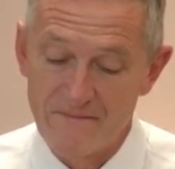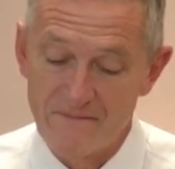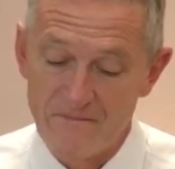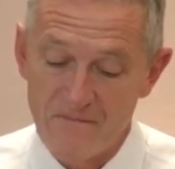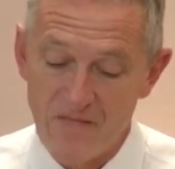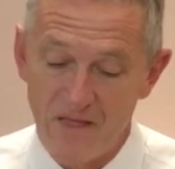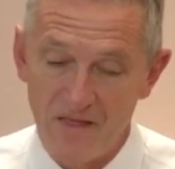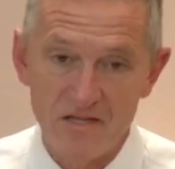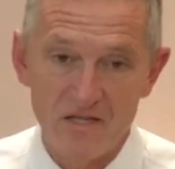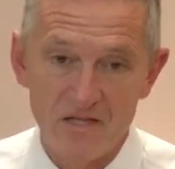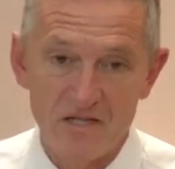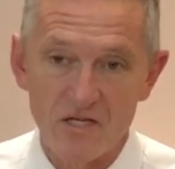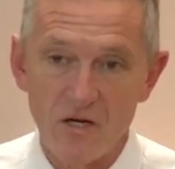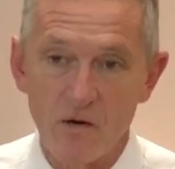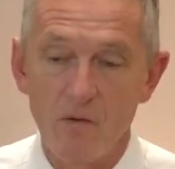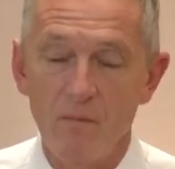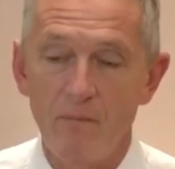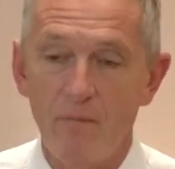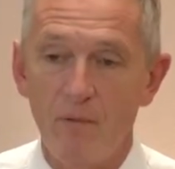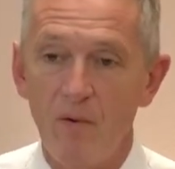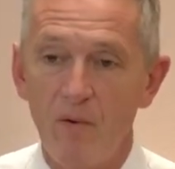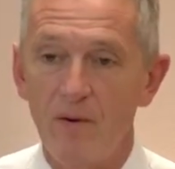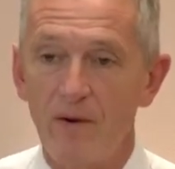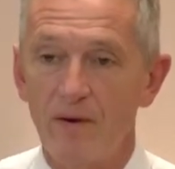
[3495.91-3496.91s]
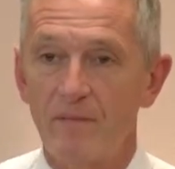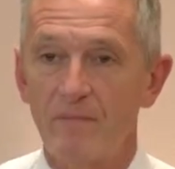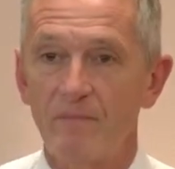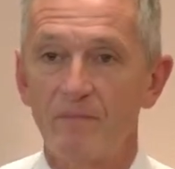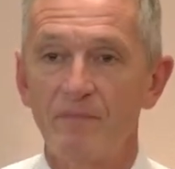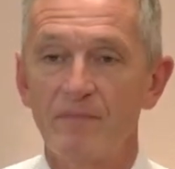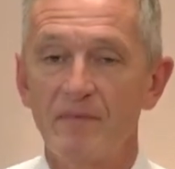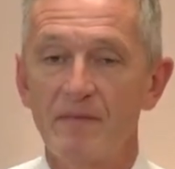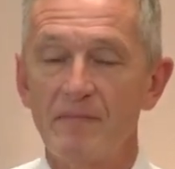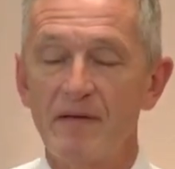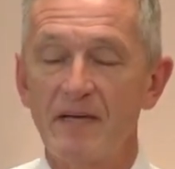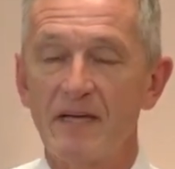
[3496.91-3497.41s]
Now, this is so important
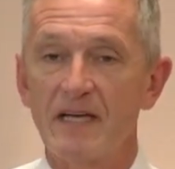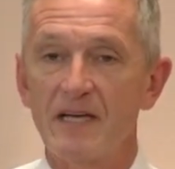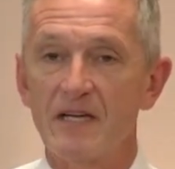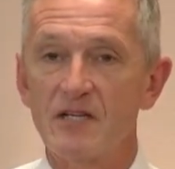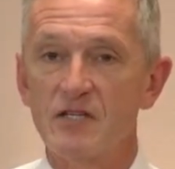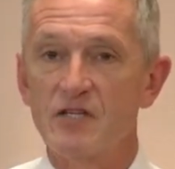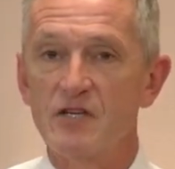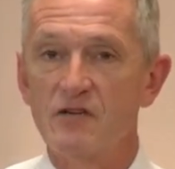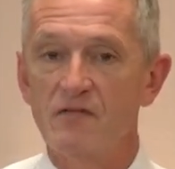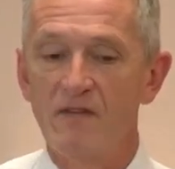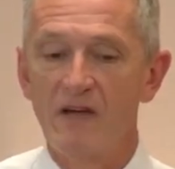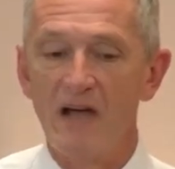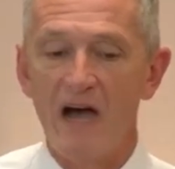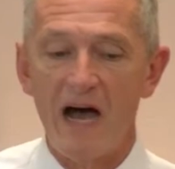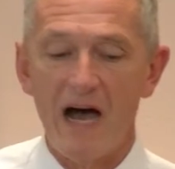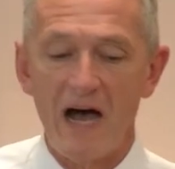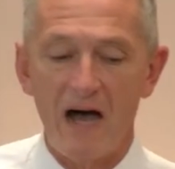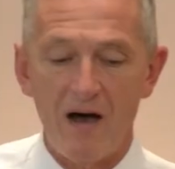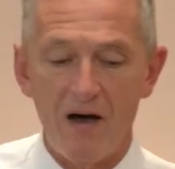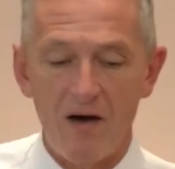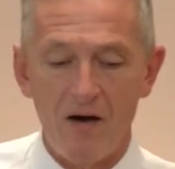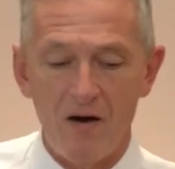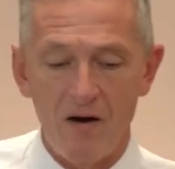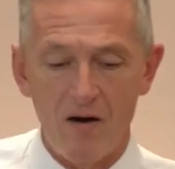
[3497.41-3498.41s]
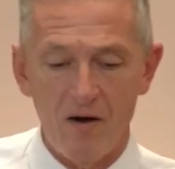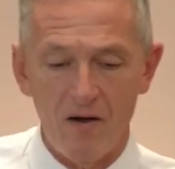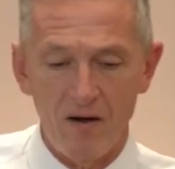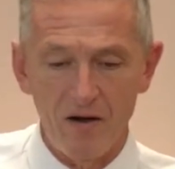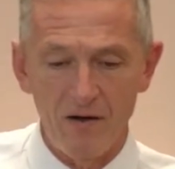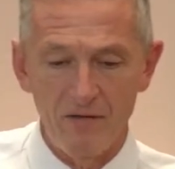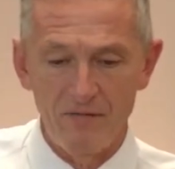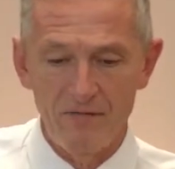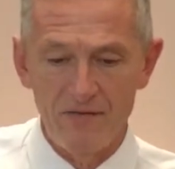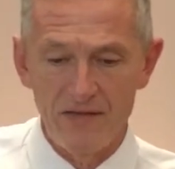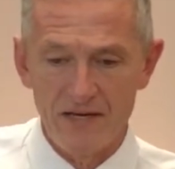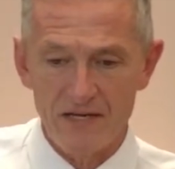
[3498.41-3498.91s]
because you've got all
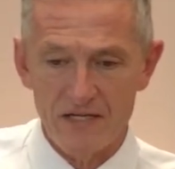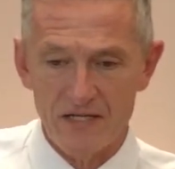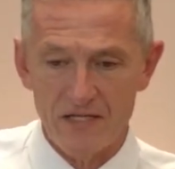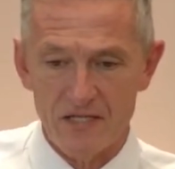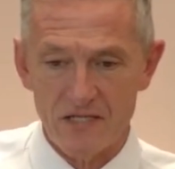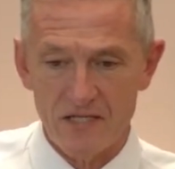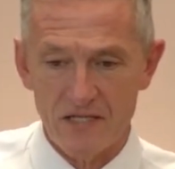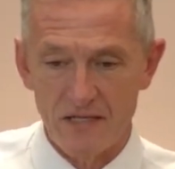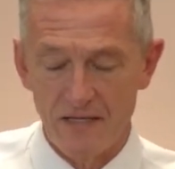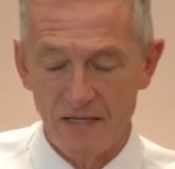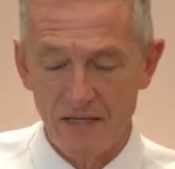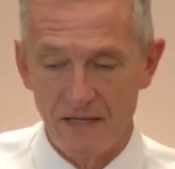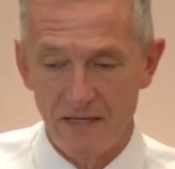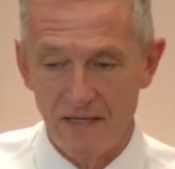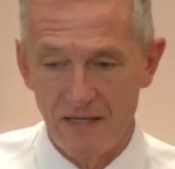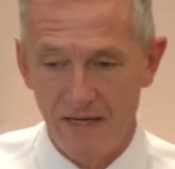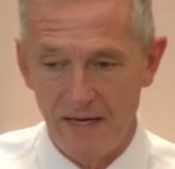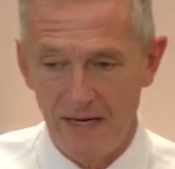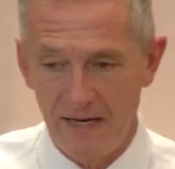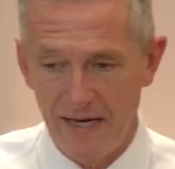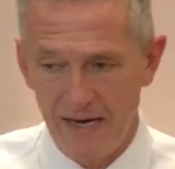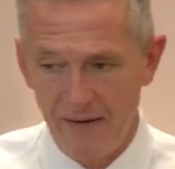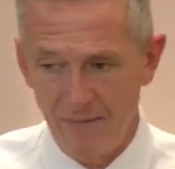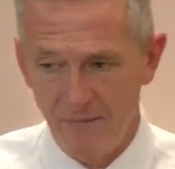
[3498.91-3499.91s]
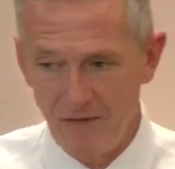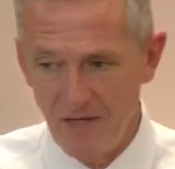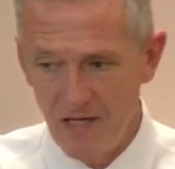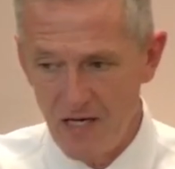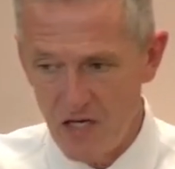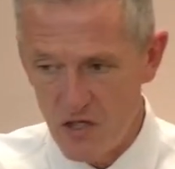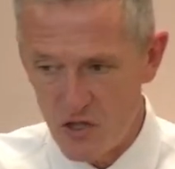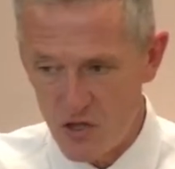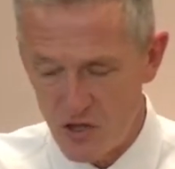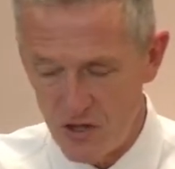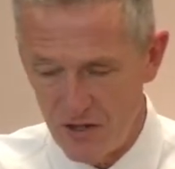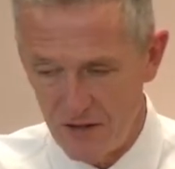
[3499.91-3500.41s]
of this
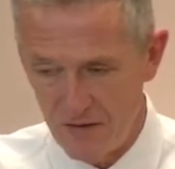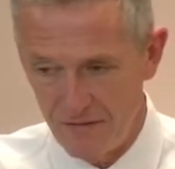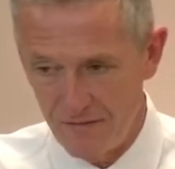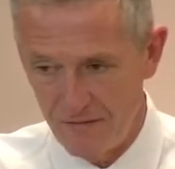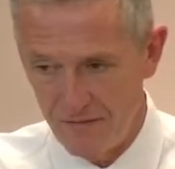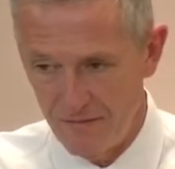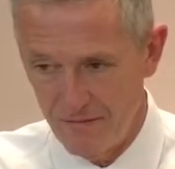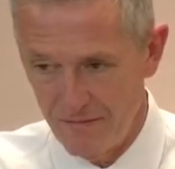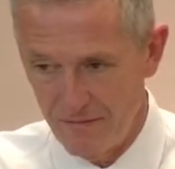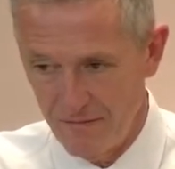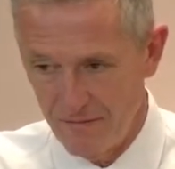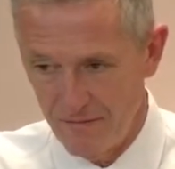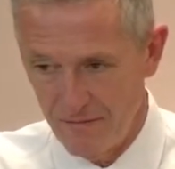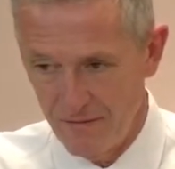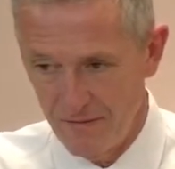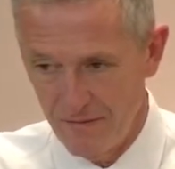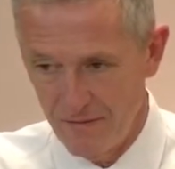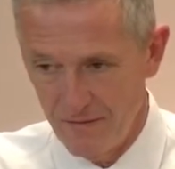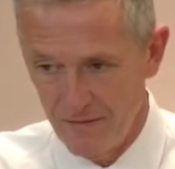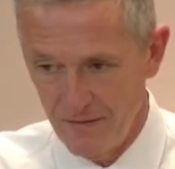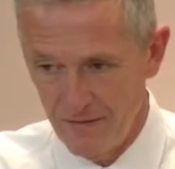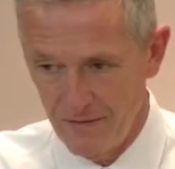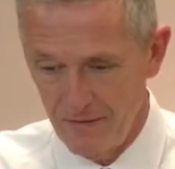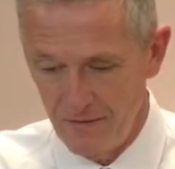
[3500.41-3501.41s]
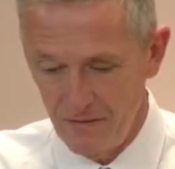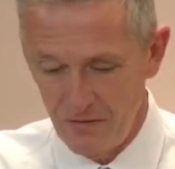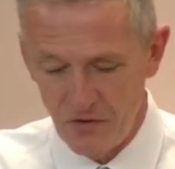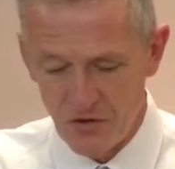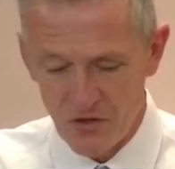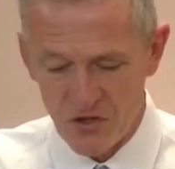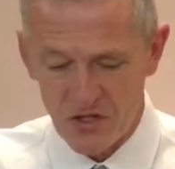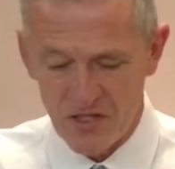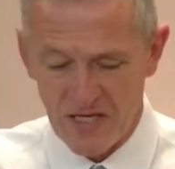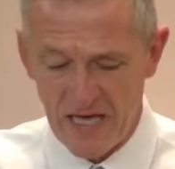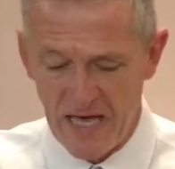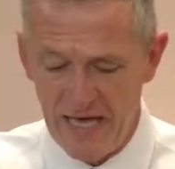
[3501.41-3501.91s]
ammunition. You're
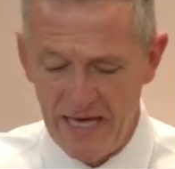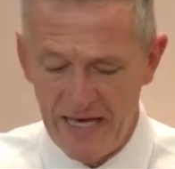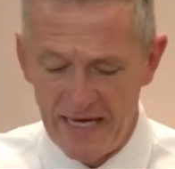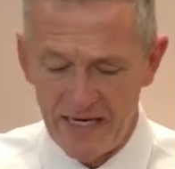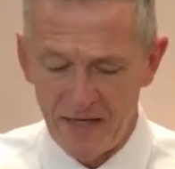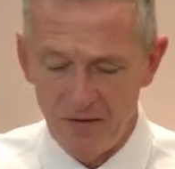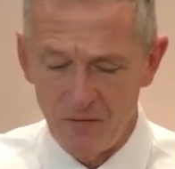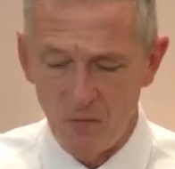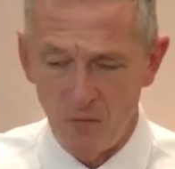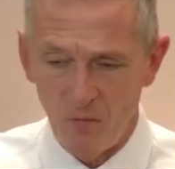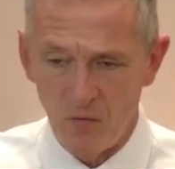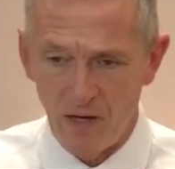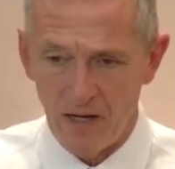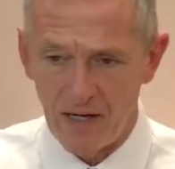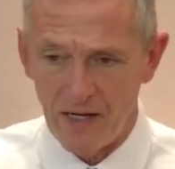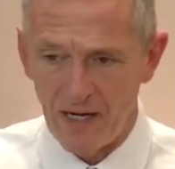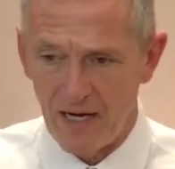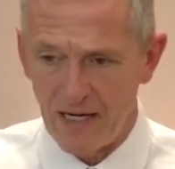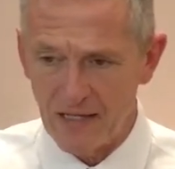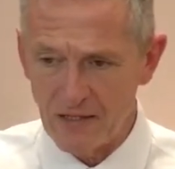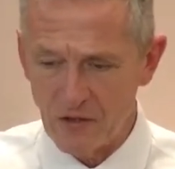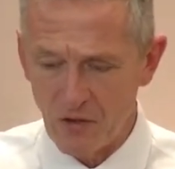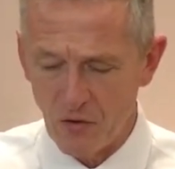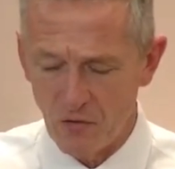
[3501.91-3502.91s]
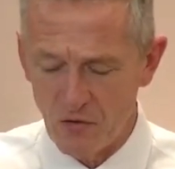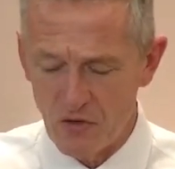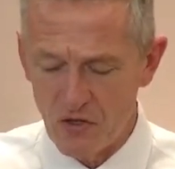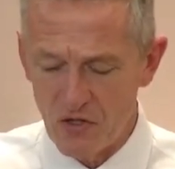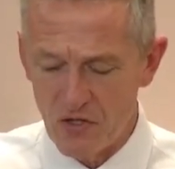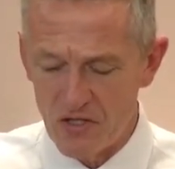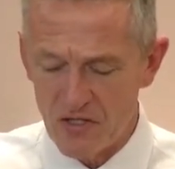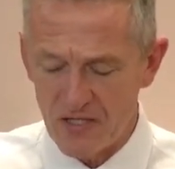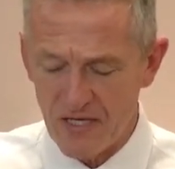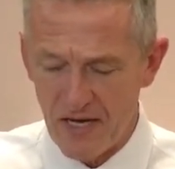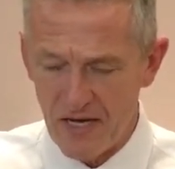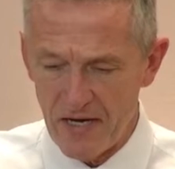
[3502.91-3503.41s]
saying what God told you to
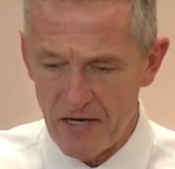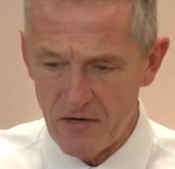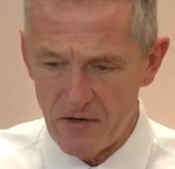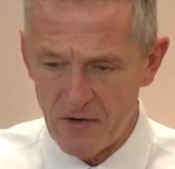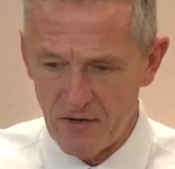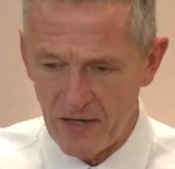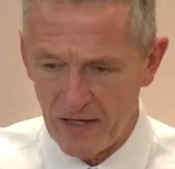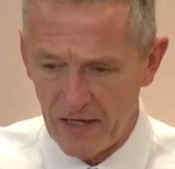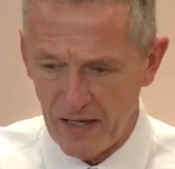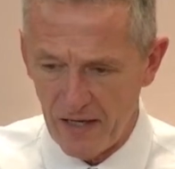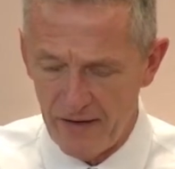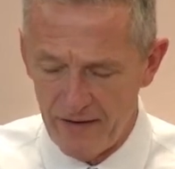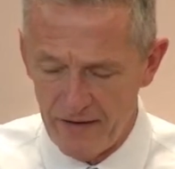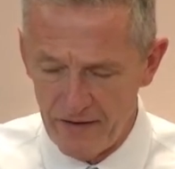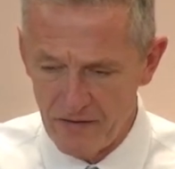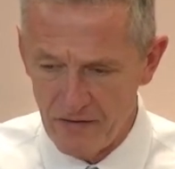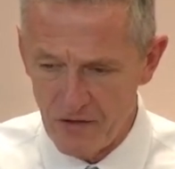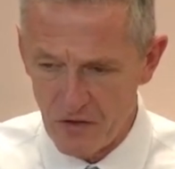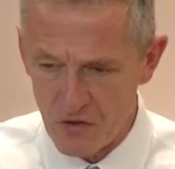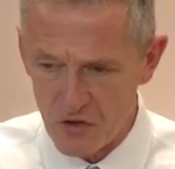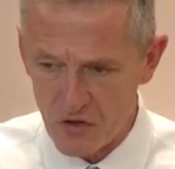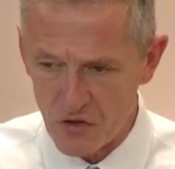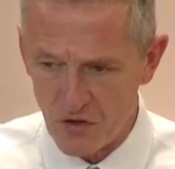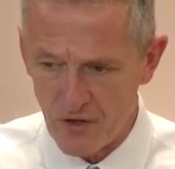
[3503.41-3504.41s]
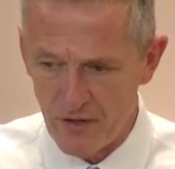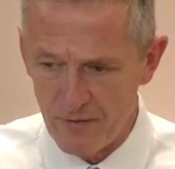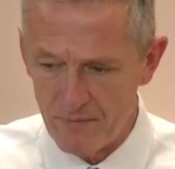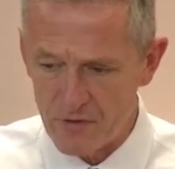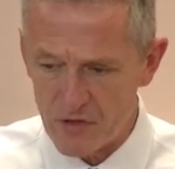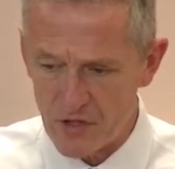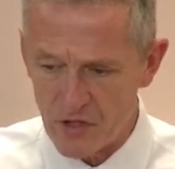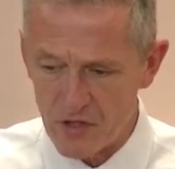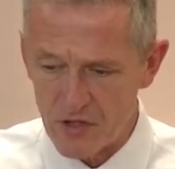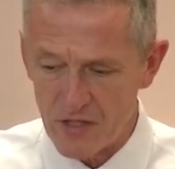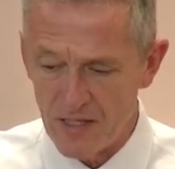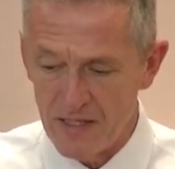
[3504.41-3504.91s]
say. You're declaring those
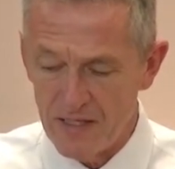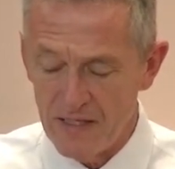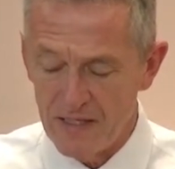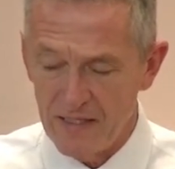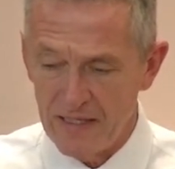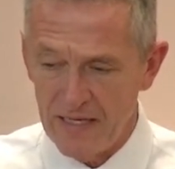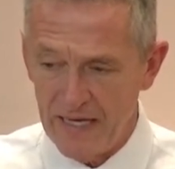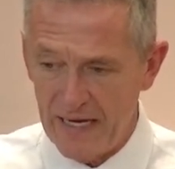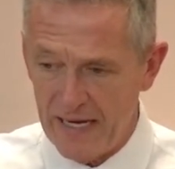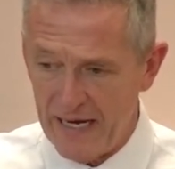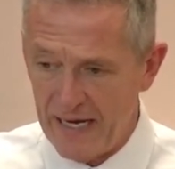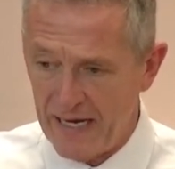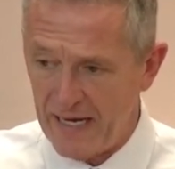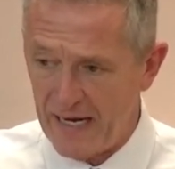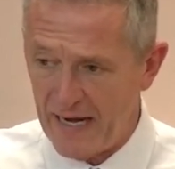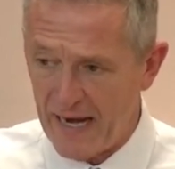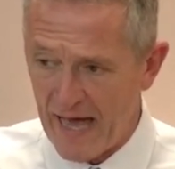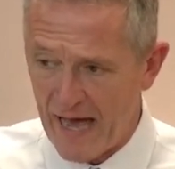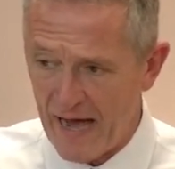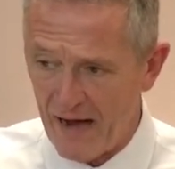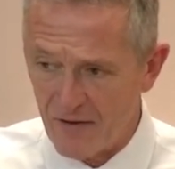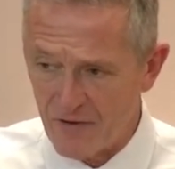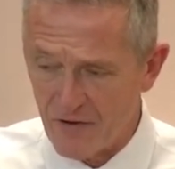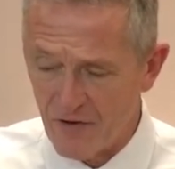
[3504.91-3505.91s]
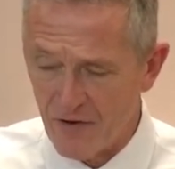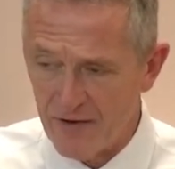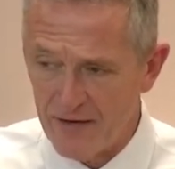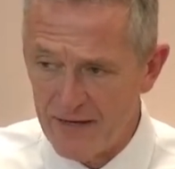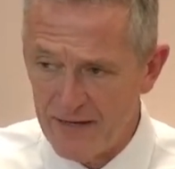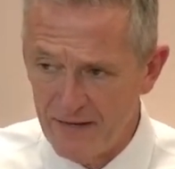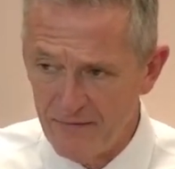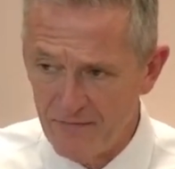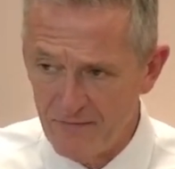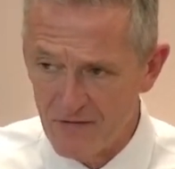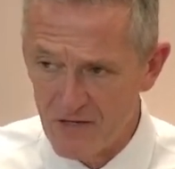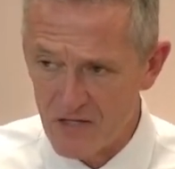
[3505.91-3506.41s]
scriptures. And now you're
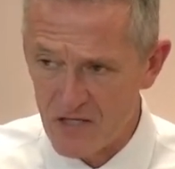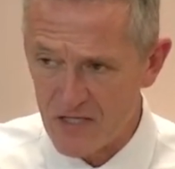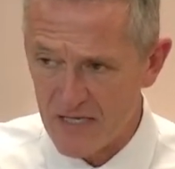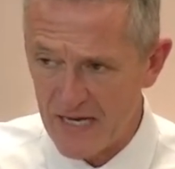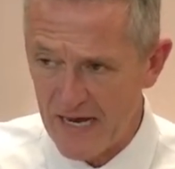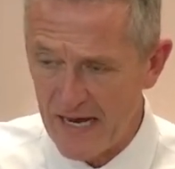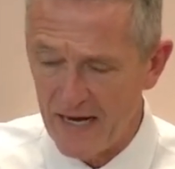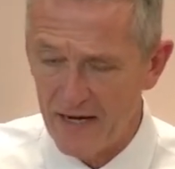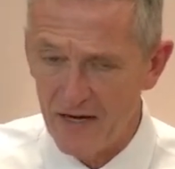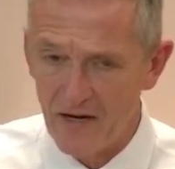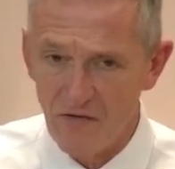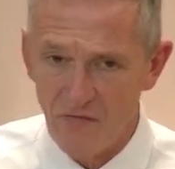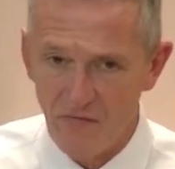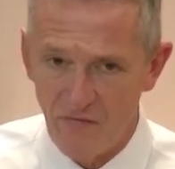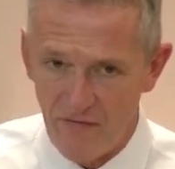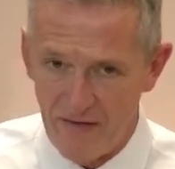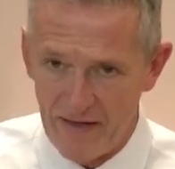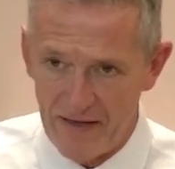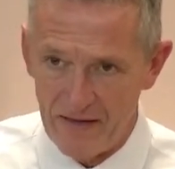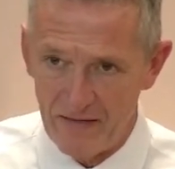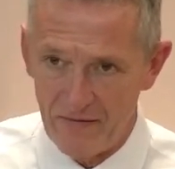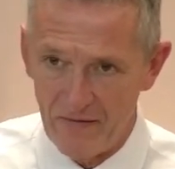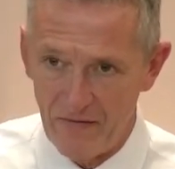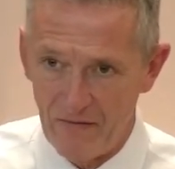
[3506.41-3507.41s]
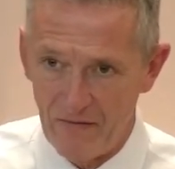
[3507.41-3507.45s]
in the stand of faith.